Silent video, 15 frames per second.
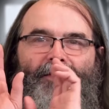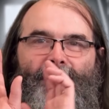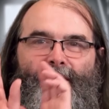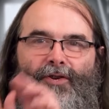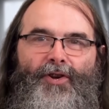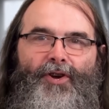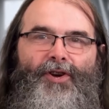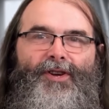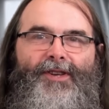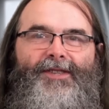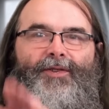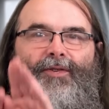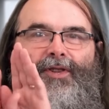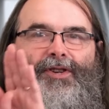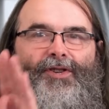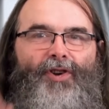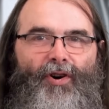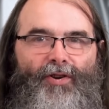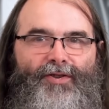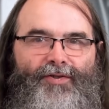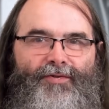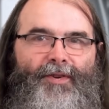the nurse or the
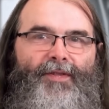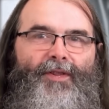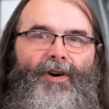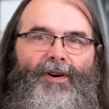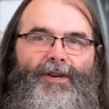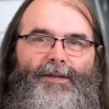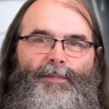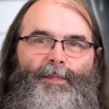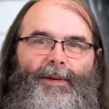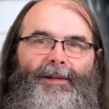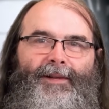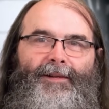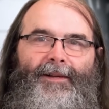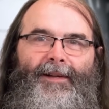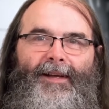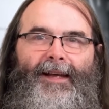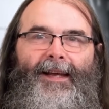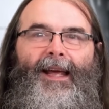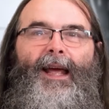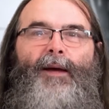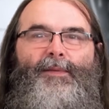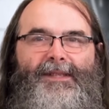doctor in the hospital.
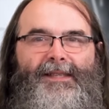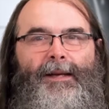It was